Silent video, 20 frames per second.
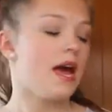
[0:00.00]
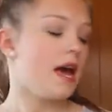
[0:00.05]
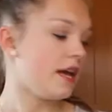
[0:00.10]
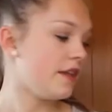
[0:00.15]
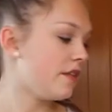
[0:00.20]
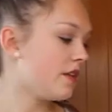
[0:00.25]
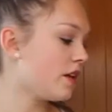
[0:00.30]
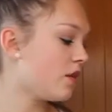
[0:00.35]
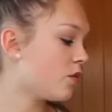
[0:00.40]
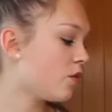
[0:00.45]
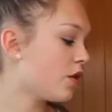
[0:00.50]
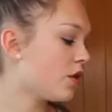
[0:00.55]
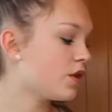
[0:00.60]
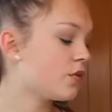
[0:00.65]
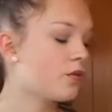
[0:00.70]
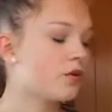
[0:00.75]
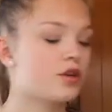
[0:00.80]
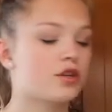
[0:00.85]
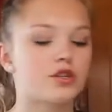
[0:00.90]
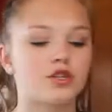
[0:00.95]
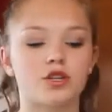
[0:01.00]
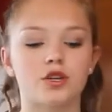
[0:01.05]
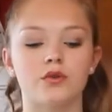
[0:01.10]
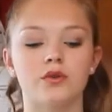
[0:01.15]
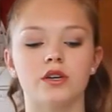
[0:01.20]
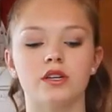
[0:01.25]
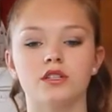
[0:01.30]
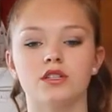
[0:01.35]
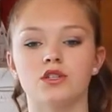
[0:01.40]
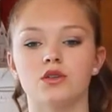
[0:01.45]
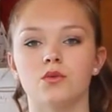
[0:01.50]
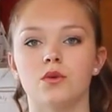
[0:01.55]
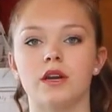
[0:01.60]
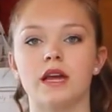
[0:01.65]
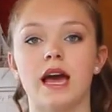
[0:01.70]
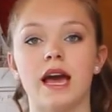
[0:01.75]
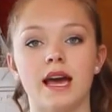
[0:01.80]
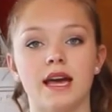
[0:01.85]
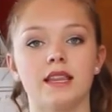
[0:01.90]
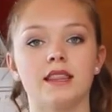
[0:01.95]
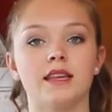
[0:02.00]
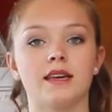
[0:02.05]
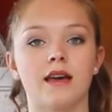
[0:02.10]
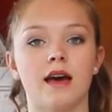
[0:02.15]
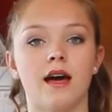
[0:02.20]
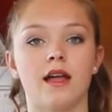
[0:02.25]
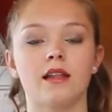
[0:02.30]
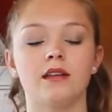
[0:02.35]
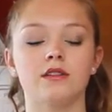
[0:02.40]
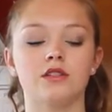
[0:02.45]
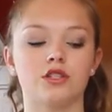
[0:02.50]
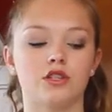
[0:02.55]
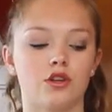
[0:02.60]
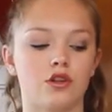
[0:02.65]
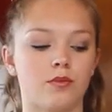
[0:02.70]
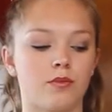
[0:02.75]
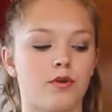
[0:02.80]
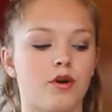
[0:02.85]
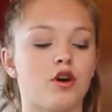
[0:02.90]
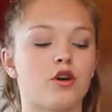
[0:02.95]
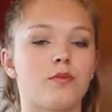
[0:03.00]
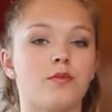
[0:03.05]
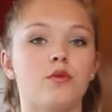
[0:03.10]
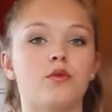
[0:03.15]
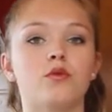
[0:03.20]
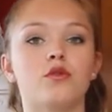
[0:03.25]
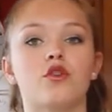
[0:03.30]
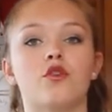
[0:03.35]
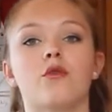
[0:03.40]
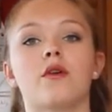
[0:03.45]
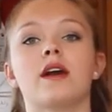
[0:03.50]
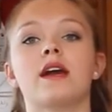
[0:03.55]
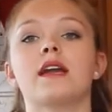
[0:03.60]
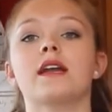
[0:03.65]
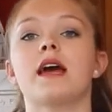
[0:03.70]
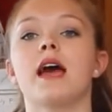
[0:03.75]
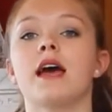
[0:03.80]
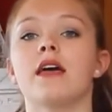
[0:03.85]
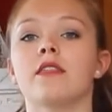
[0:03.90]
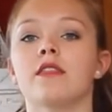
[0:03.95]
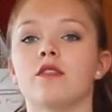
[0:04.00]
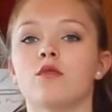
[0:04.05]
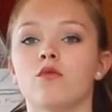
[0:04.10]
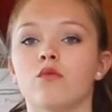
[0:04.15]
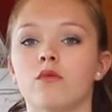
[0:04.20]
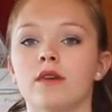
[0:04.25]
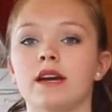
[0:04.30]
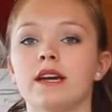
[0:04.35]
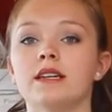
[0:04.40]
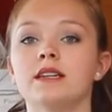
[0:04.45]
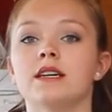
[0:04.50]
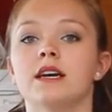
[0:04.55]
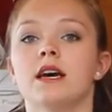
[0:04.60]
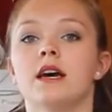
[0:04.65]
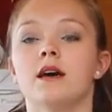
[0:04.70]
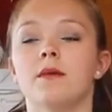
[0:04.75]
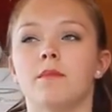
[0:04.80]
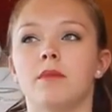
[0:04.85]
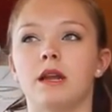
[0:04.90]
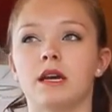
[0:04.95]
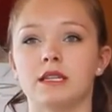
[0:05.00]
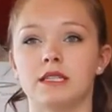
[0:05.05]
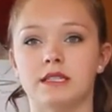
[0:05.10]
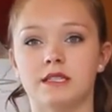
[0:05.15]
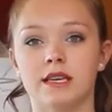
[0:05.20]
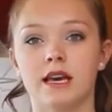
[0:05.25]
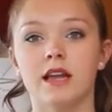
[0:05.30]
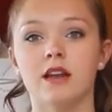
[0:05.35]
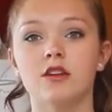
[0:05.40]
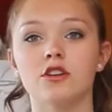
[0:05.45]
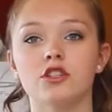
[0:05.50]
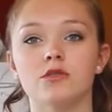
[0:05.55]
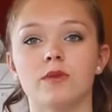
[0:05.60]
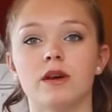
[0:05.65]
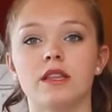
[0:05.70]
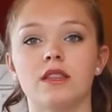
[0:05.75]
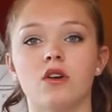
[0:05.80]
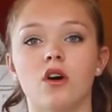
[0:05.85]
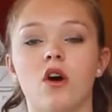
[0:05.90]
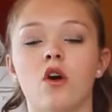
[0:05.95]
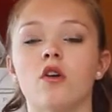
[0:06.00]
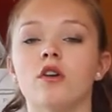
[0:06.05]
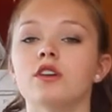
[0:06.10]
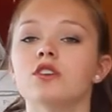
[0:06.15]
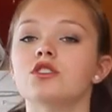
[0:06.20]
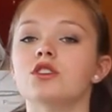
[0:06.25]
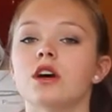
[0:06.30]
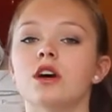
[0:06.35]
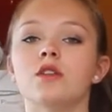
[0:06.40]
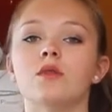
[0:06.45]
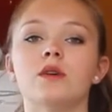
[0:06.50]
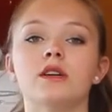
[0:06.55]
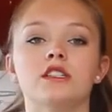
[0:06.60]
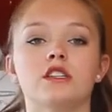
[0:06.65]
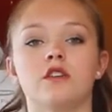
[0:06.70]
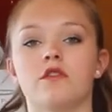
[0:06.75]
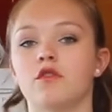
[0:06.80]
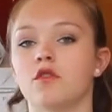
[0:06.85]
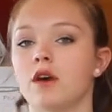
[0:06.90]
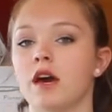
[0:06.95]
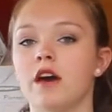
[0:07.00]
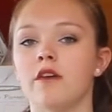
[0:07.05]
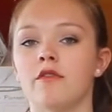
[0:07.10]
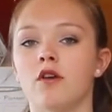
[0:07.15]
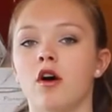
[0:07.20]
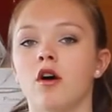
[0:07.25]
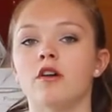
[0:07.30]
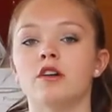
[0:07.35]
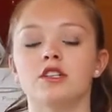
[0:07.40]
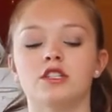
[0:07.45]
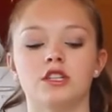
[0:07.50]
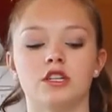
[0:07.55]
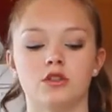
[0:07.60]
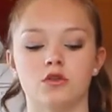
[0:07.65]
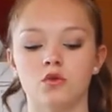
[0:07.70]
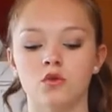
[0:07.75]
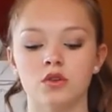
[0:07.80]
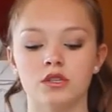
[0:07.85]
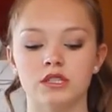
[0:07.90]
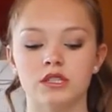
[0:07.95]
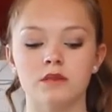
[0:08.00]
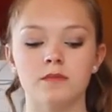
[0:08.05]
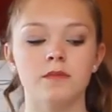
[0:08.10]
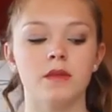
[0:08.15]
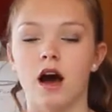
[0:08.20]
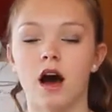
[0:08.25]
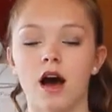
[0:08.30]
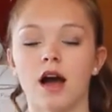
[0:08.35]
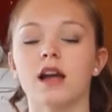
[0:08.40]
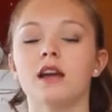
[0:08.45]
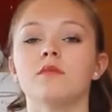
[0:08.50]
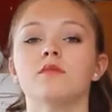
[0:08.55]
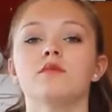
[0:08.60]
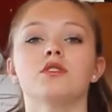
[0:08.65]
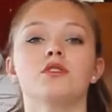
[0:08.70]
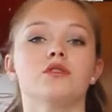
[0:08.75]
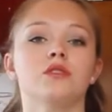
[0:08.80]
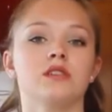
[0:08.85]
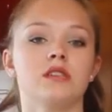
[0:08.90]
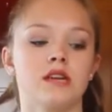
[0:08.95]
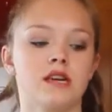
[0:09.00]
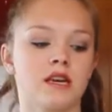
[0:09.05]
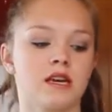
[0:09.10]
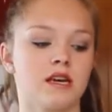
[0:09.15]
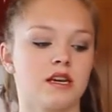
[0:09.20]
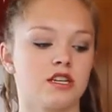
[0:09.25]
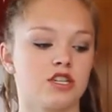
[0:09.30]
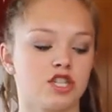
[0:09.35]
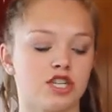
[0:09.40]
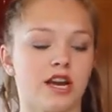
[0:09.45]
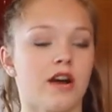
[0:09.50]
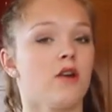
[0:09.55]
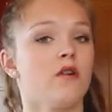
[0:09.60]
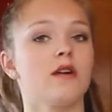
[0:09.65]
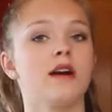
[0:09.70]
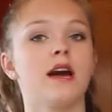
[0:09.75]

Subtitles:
and then what you want to do is you want to add the colours, so the purple, the green and the red plus yellow to make the orange. Otherwise, if you have orange, that's awesome. I am using gel